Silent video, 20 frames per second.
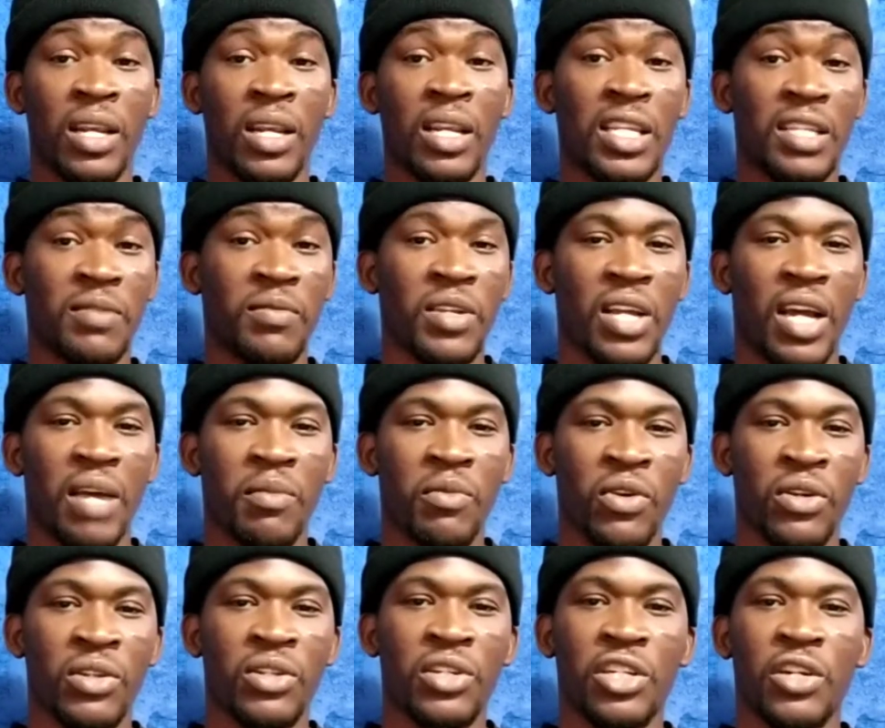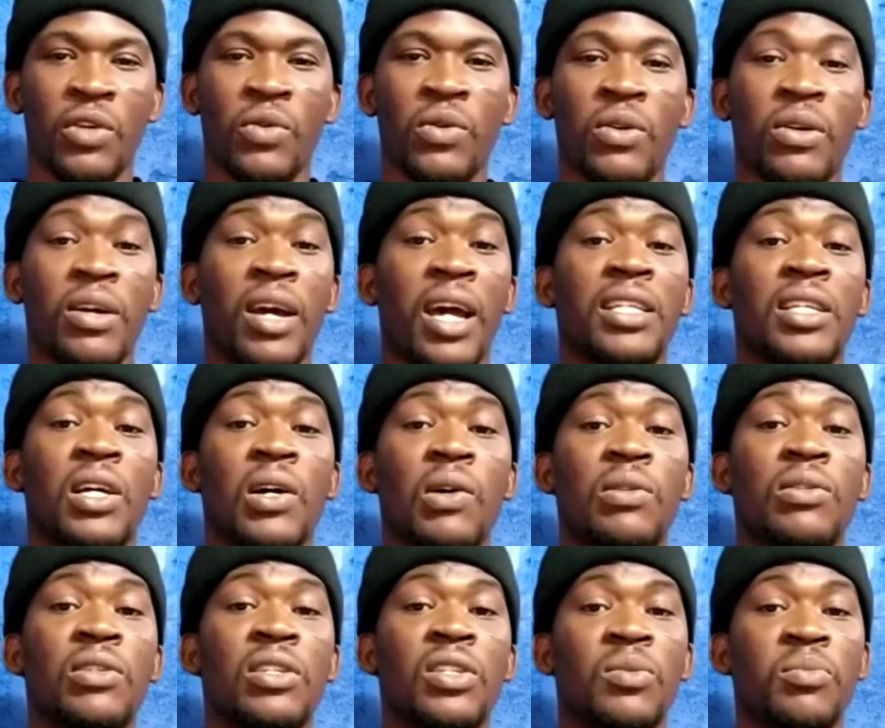this video I'm going to show you guys how
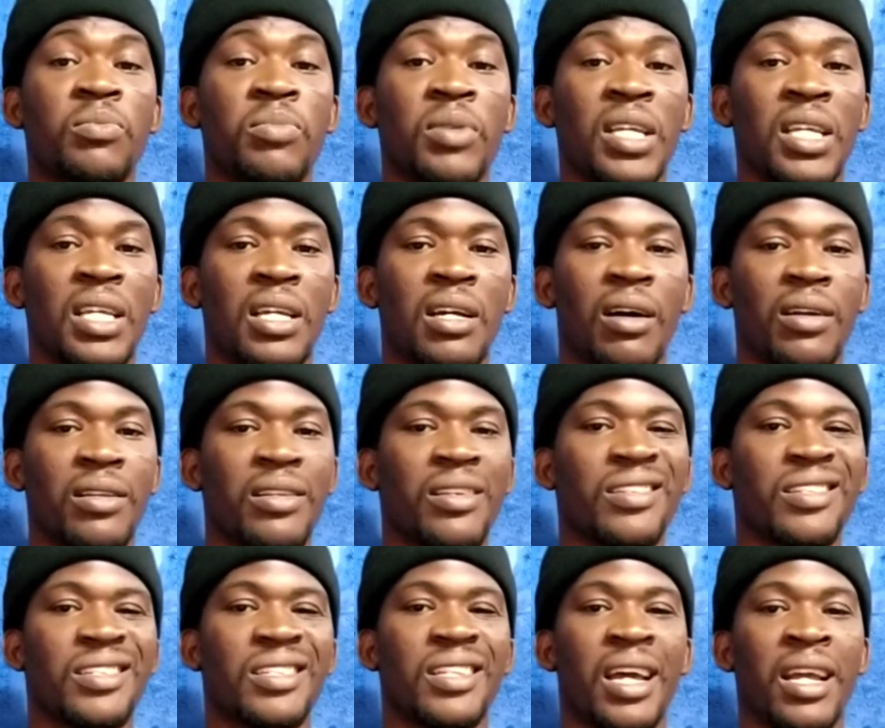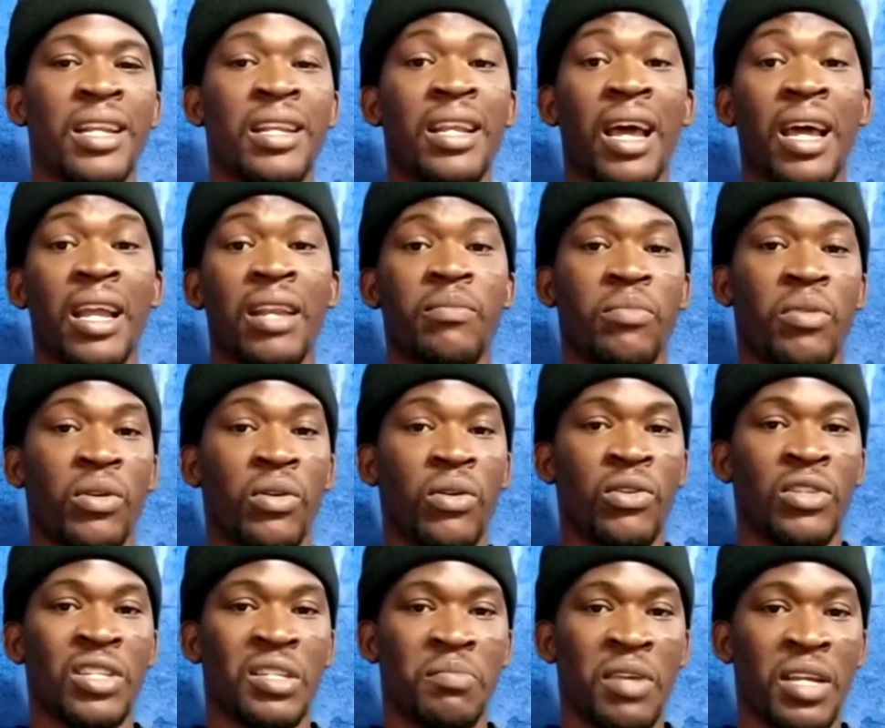to speak, understand and
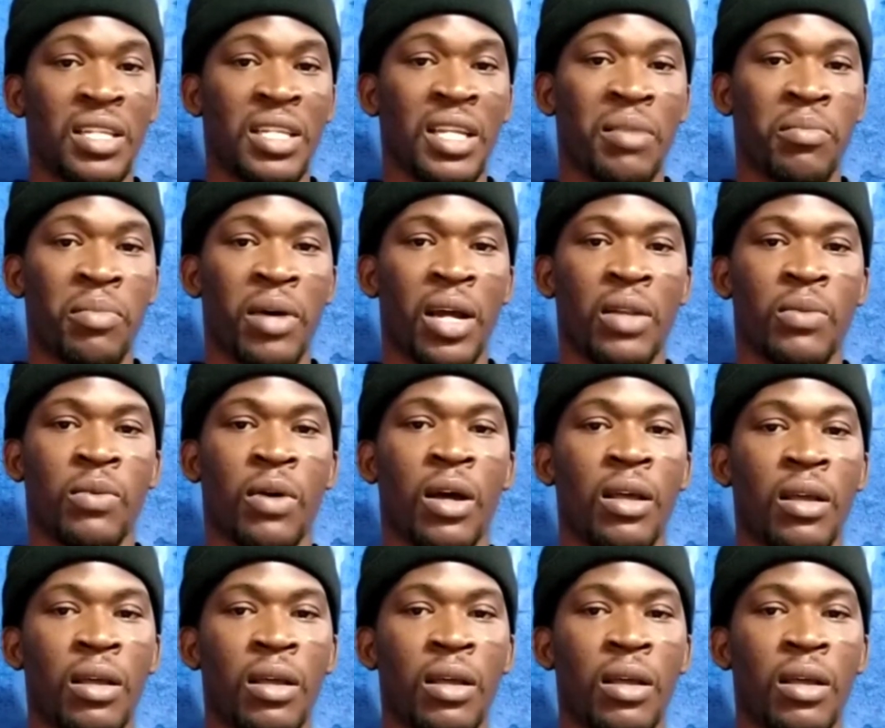pronounce basic Patwa.